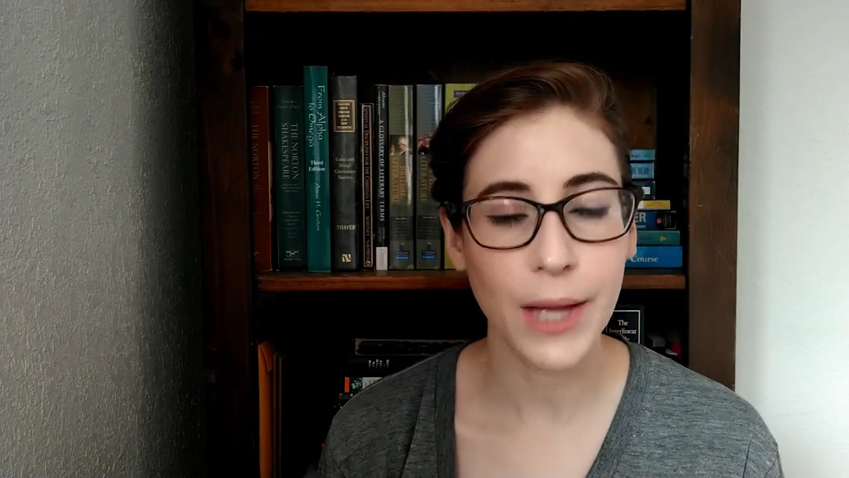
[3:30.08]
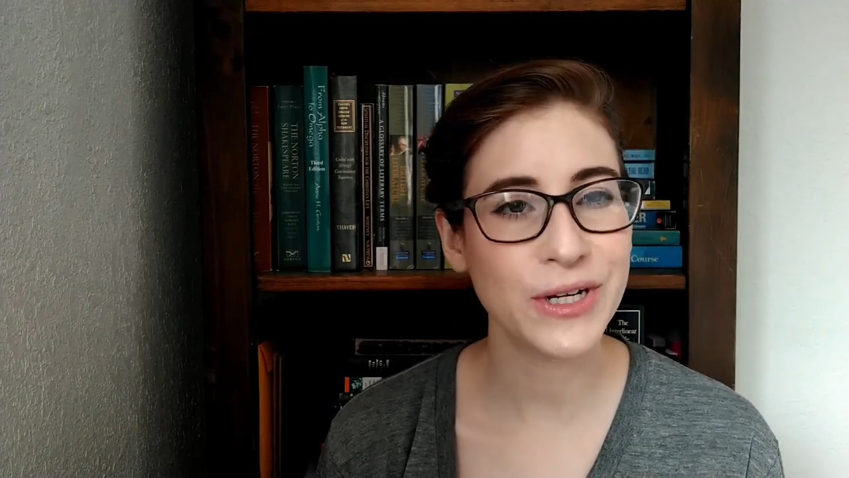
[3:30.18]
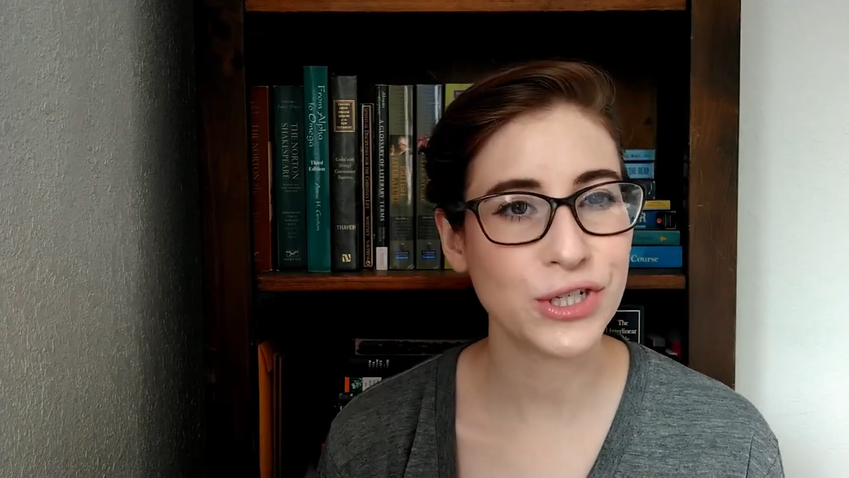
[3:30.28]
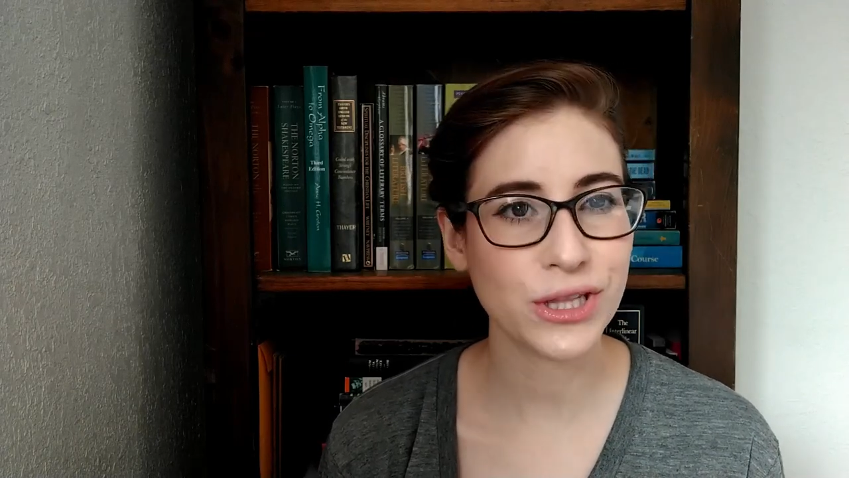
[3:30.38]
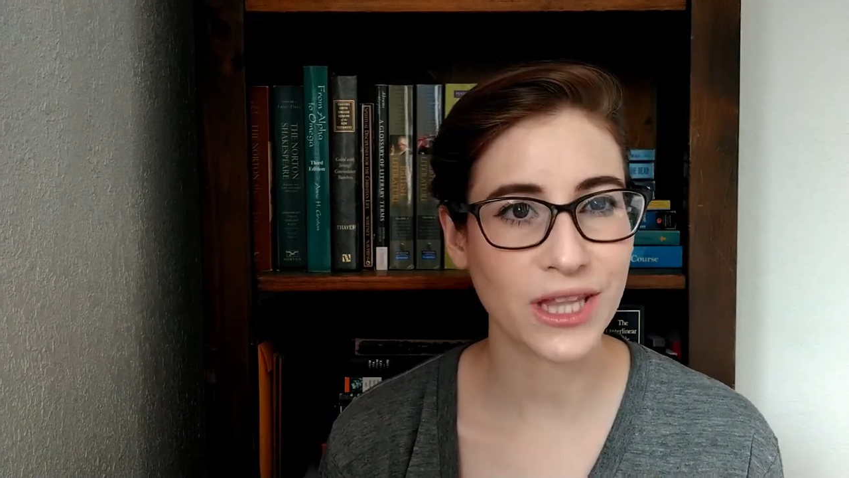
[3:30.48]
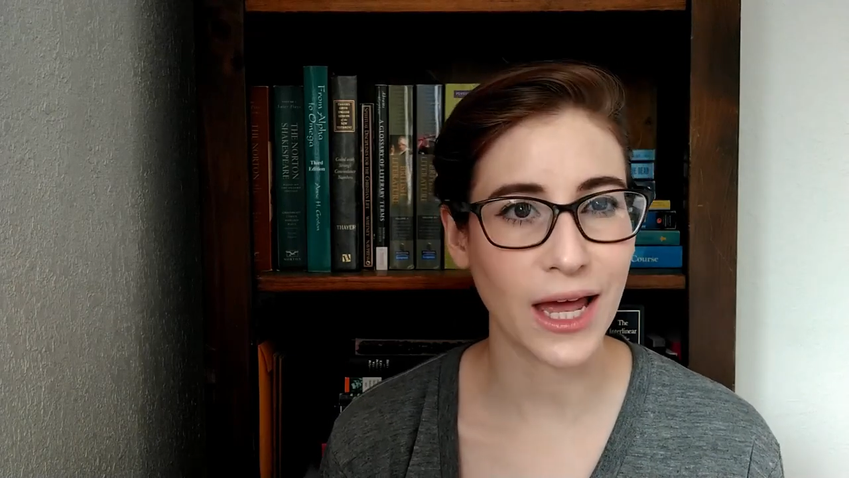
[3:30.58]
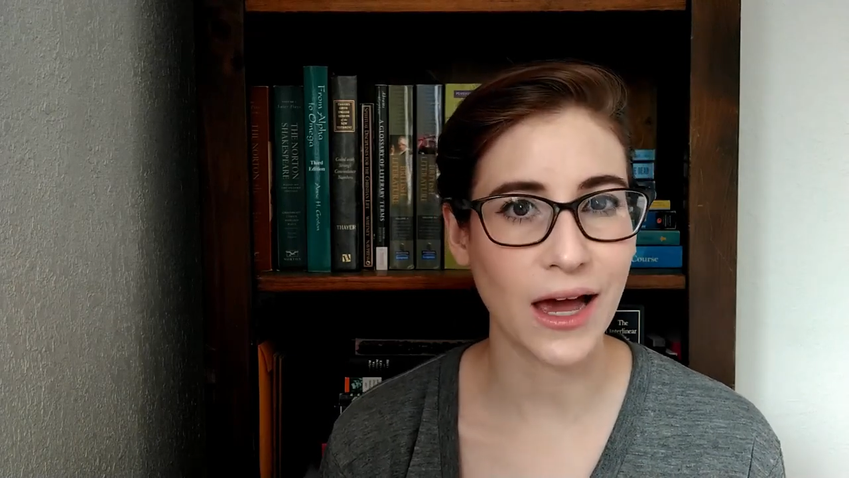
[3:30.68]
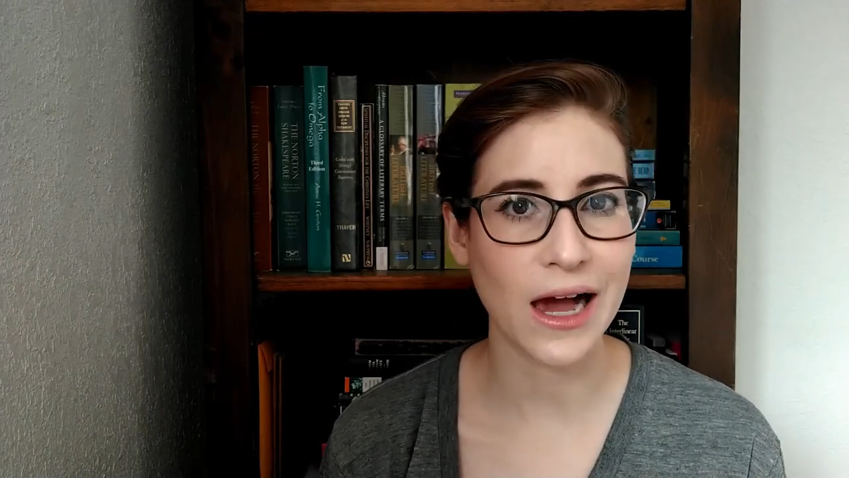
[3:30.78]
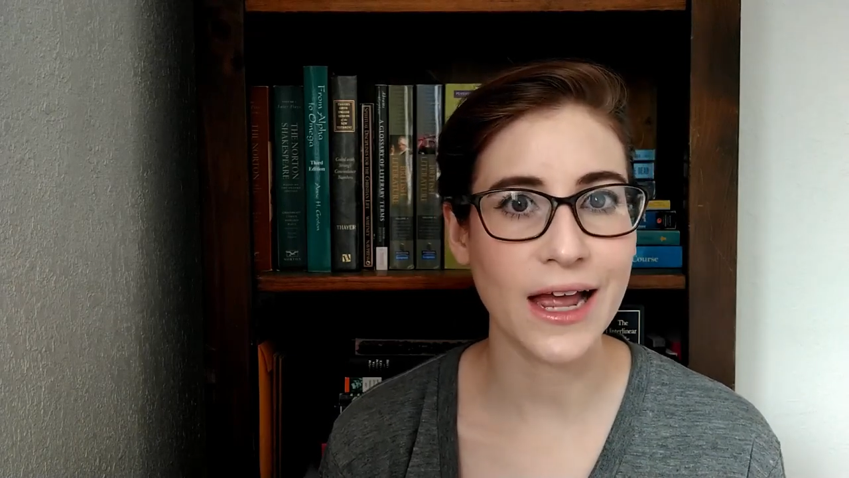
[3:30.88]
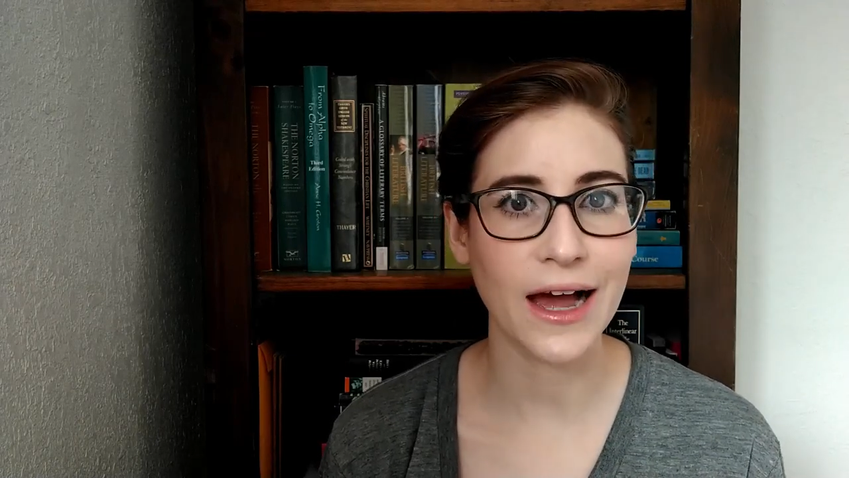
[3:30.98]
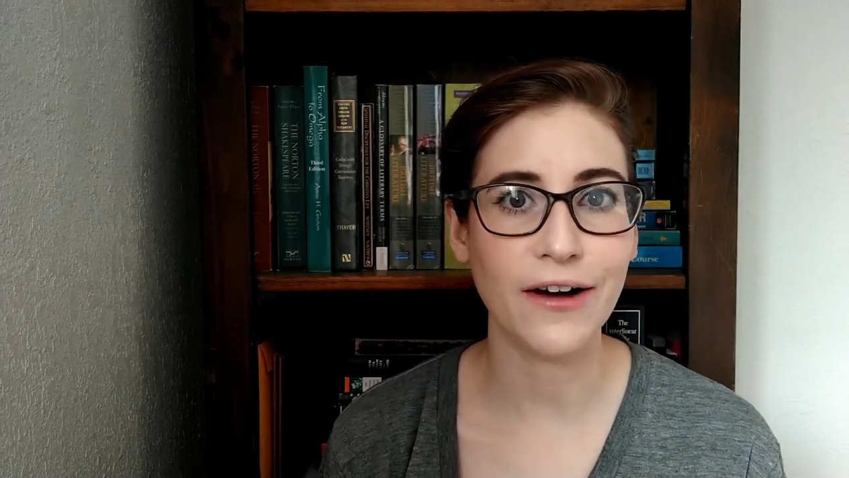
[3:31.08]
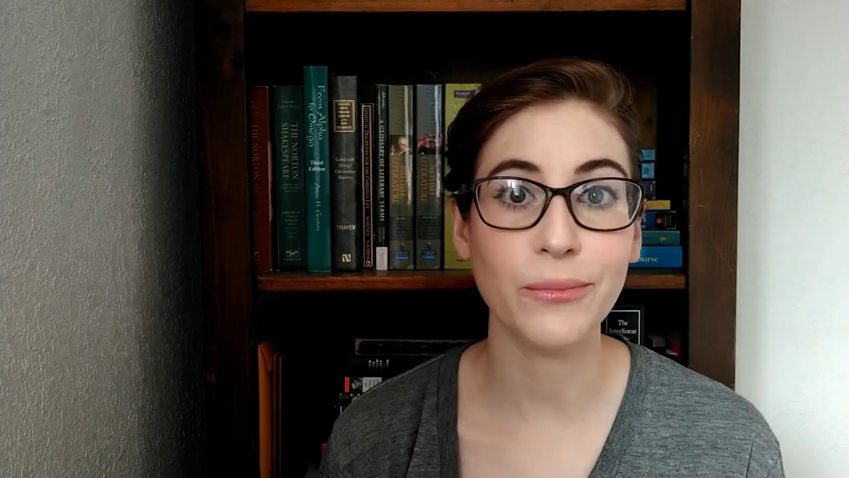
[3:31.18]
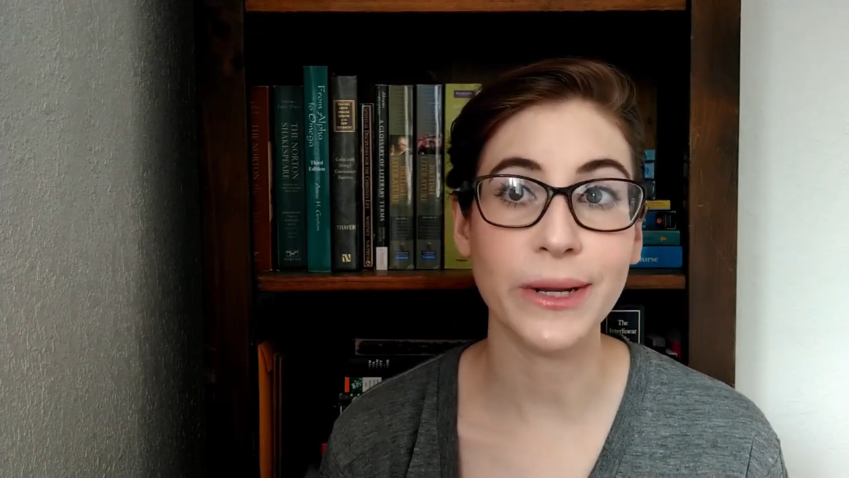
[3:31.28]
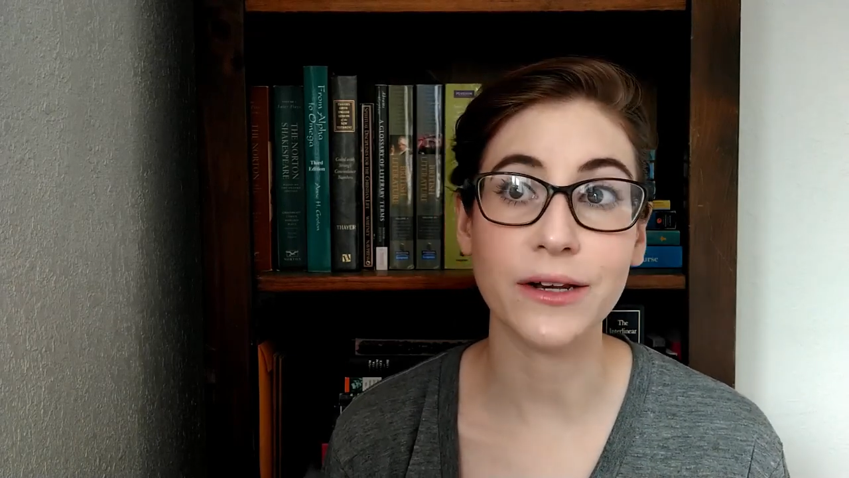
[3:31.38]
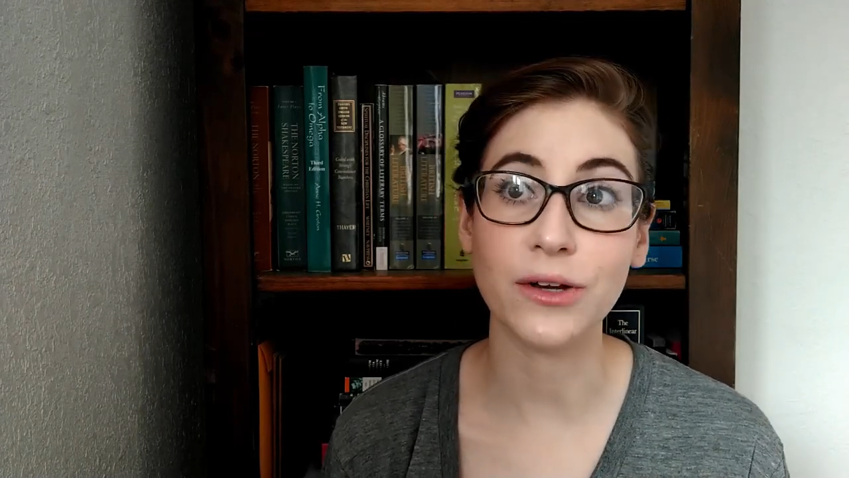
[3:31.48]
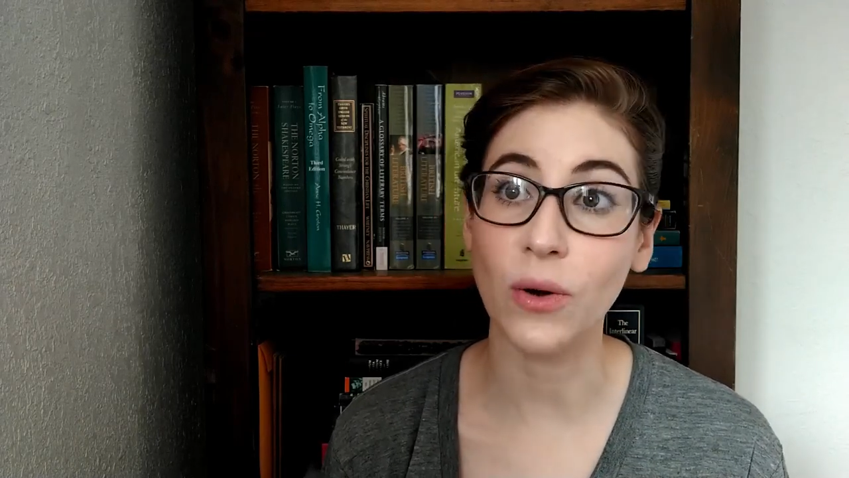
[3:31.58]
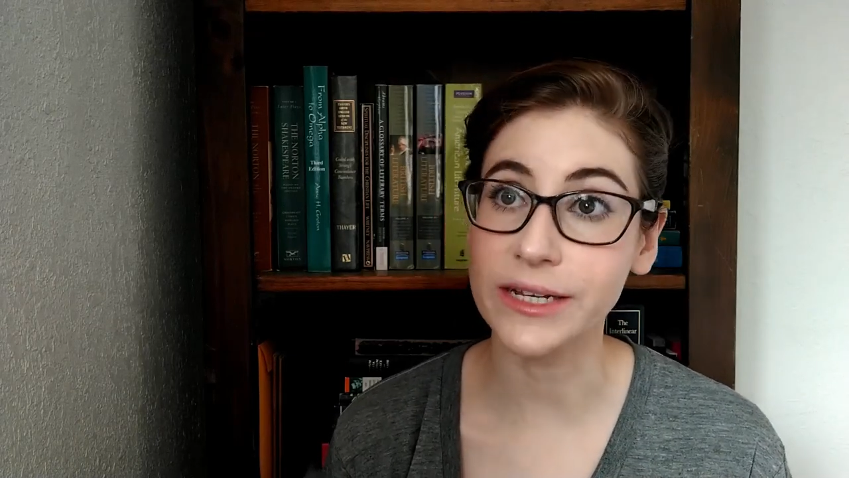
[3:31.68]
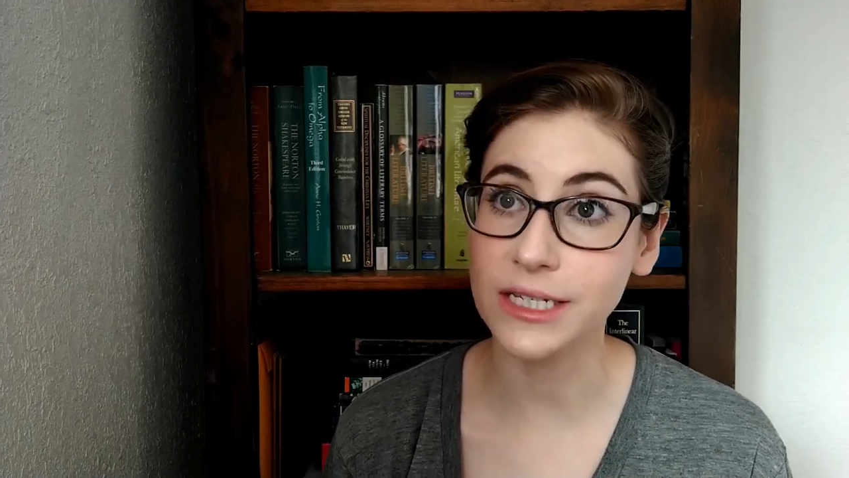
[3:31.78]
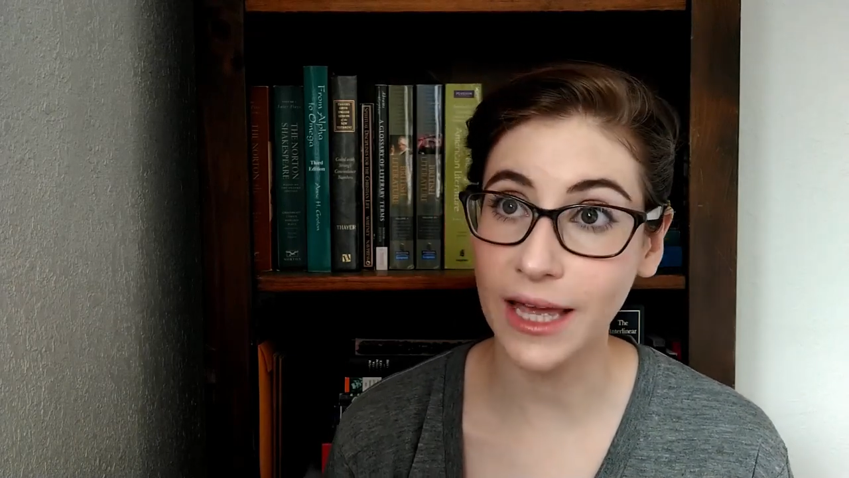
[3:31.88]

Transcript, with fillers: I mentioned that I have been going